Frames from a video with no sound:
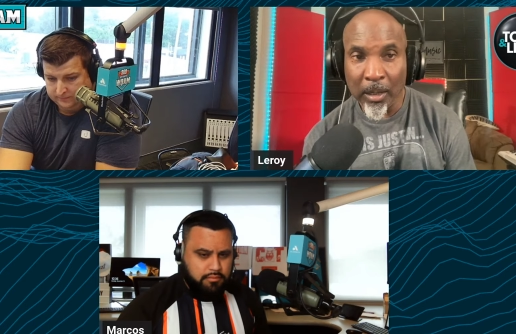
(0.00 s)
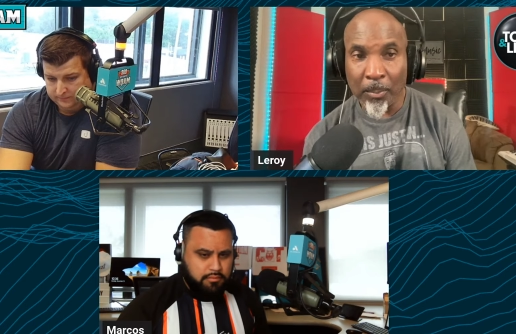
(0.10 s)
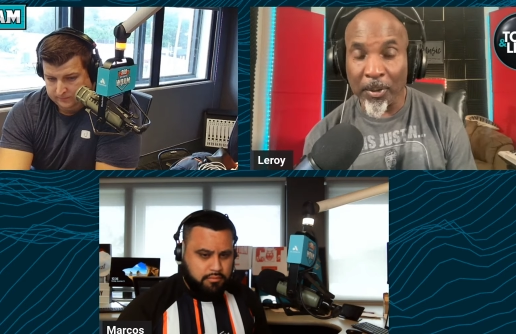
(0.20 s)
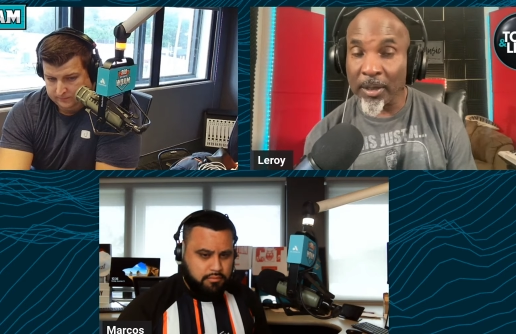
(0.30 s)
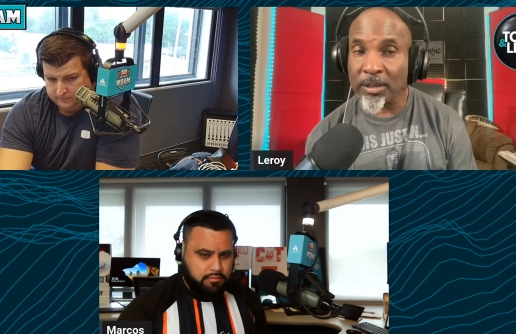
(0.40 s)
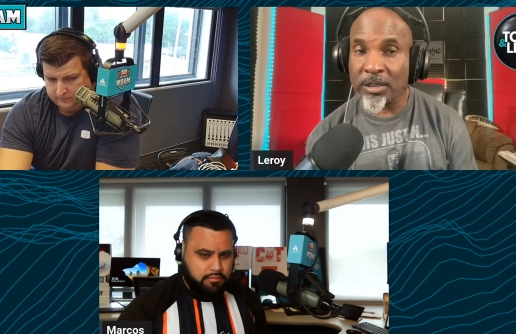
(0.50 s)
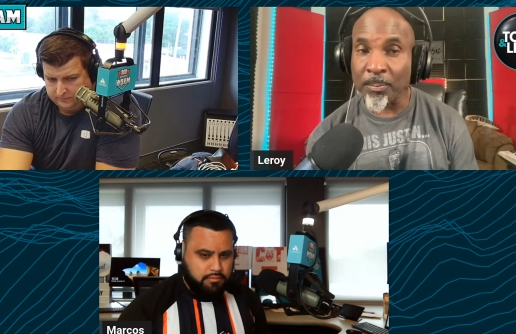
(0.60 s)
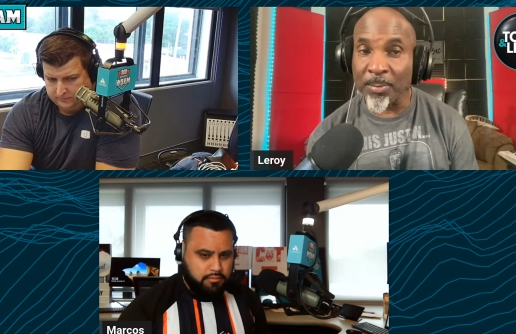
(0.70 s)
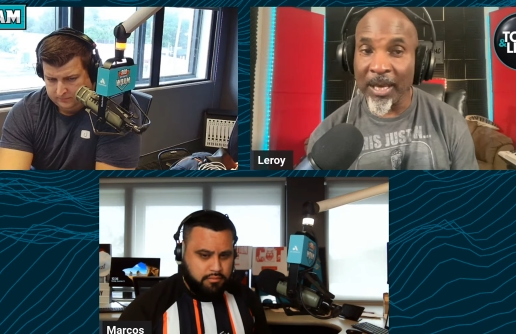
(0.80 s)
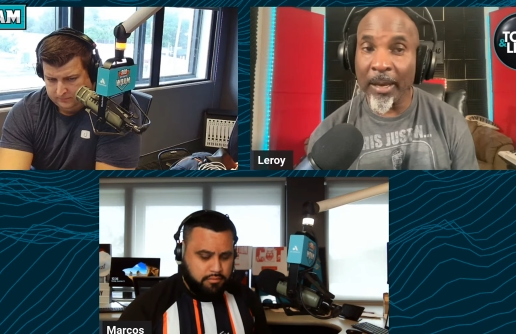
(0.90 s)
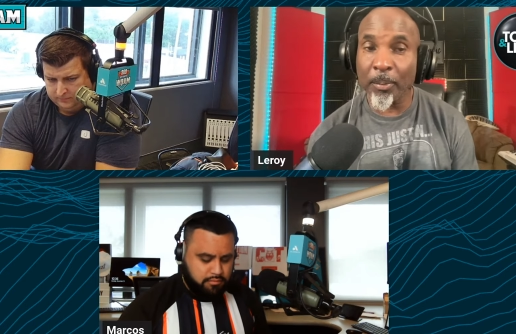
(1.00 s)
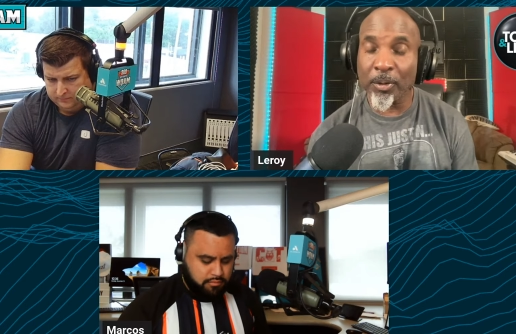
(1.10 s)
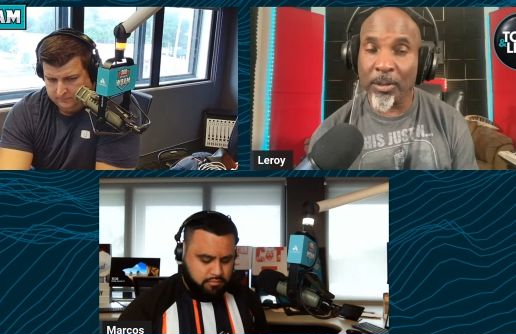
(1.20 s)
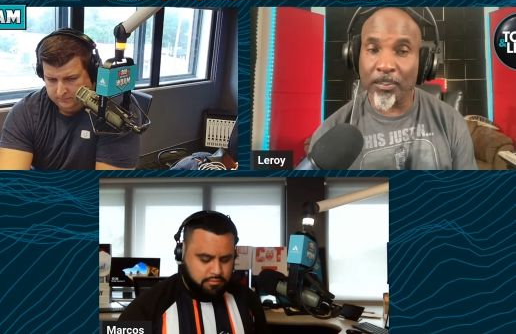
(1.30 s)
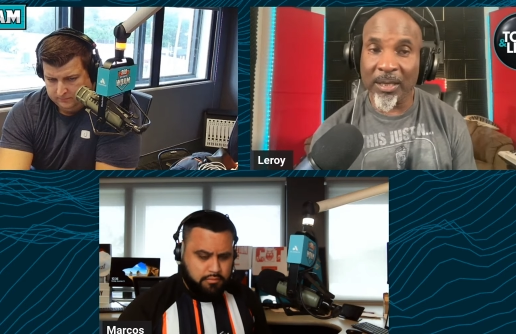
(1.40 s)
Speaker 1: but to be able
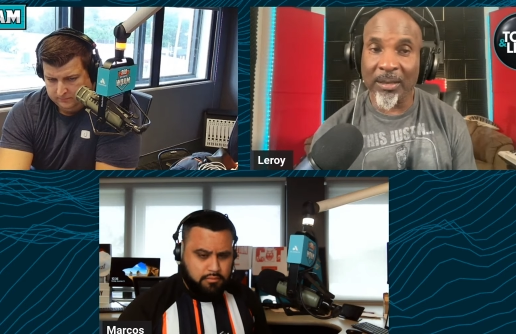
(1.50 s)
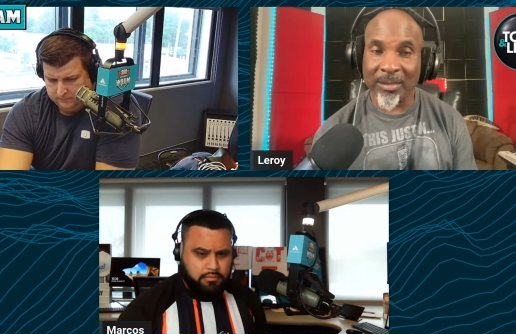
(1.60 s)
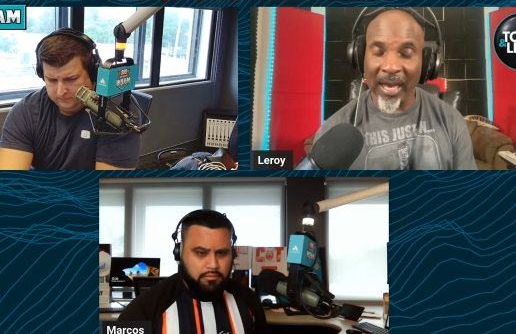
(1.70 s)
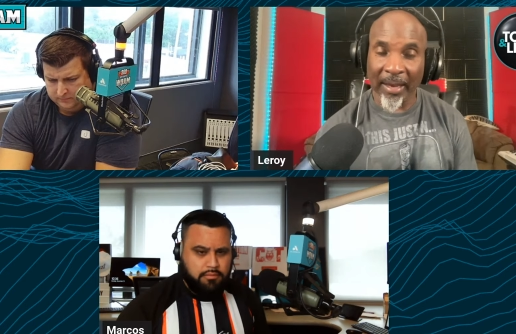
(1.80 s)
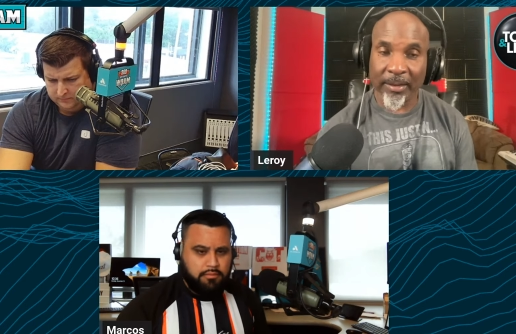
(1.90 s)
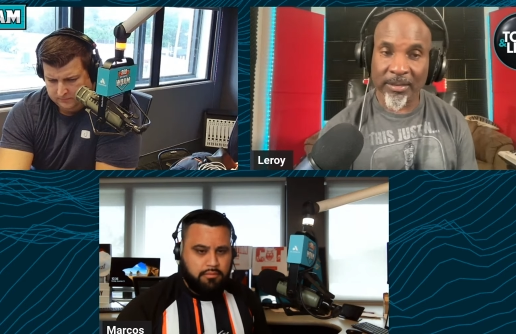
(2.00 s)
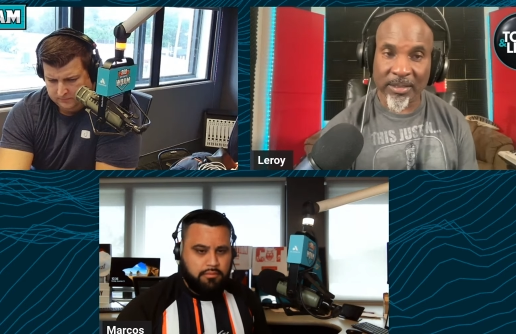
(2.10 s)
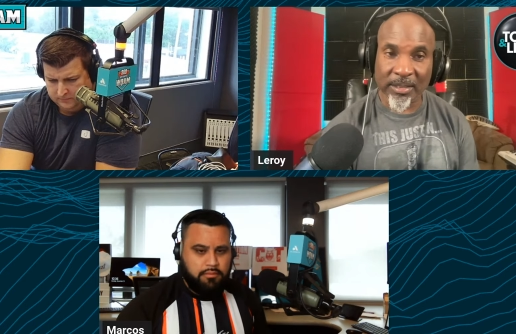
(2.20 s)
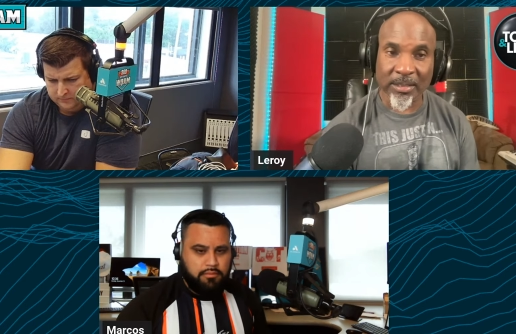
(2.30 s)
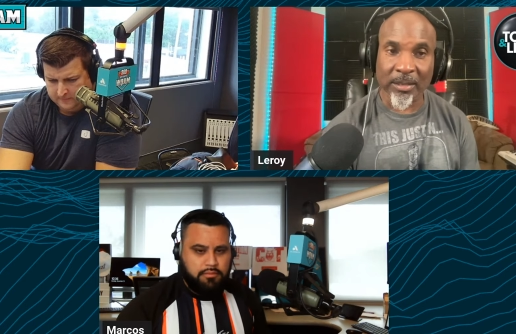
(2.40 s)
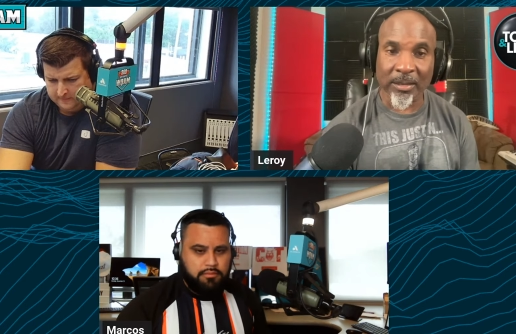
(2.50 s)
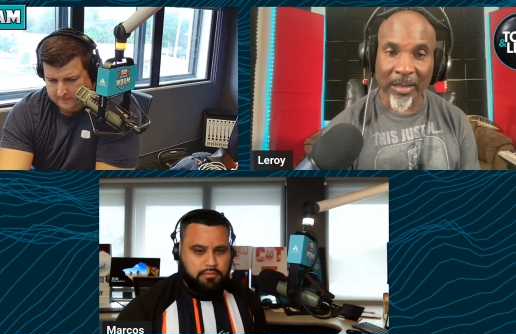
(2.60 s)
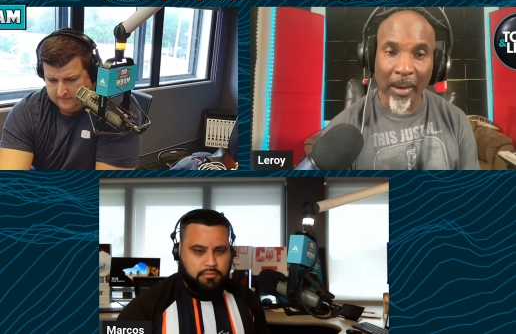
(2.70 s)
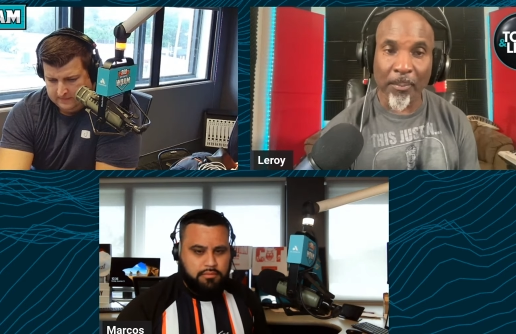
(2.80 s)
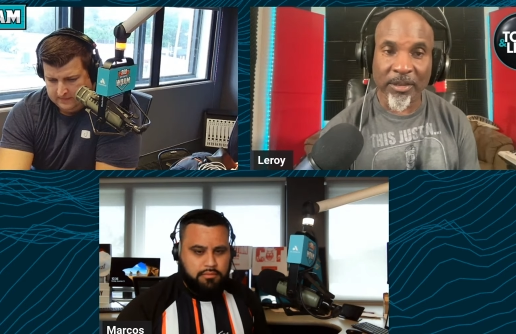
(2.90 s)
to be that consistent,
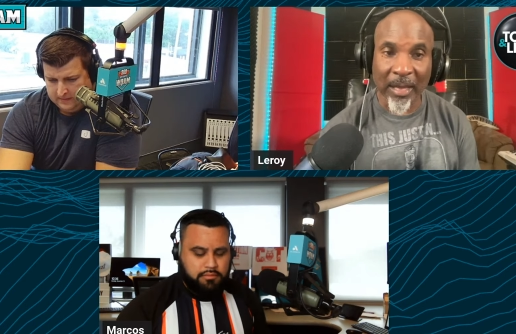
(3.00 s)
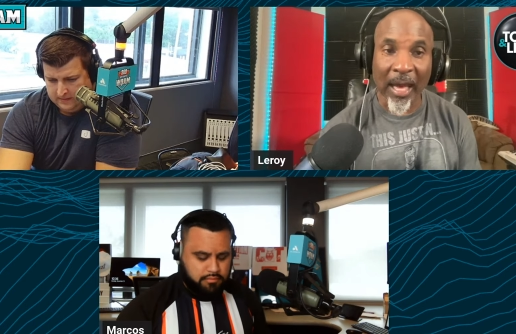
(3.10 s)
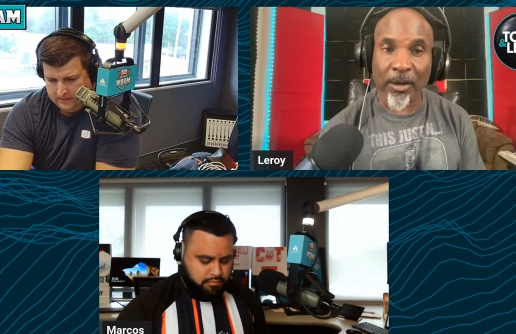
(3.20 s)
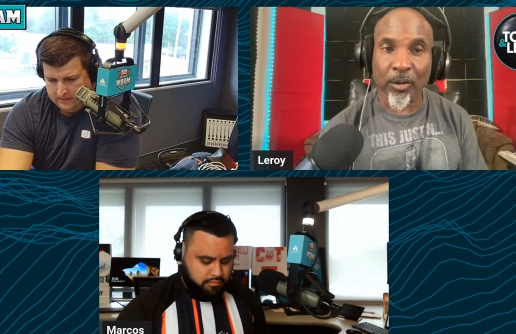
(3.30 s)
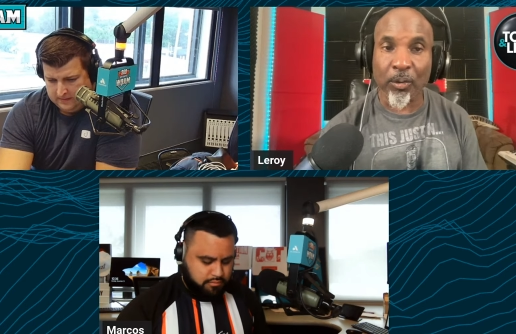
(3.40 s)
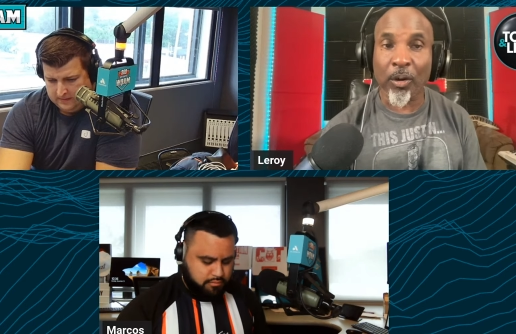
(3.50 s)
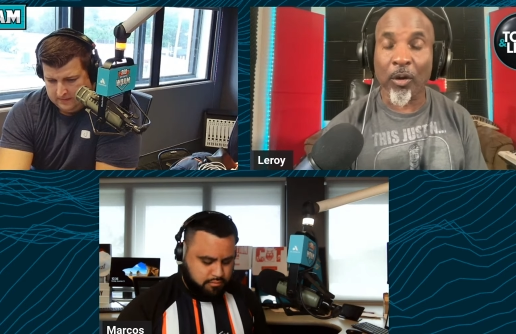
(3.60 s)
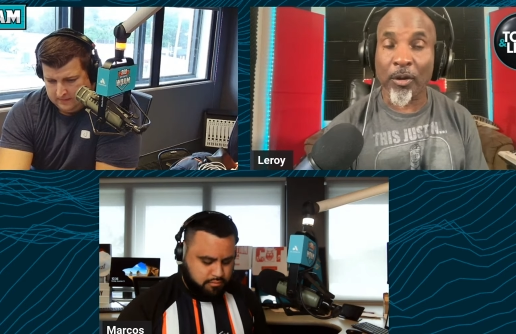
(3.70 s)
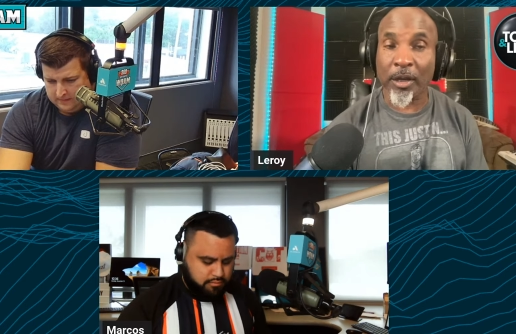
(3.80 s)
that methodical on a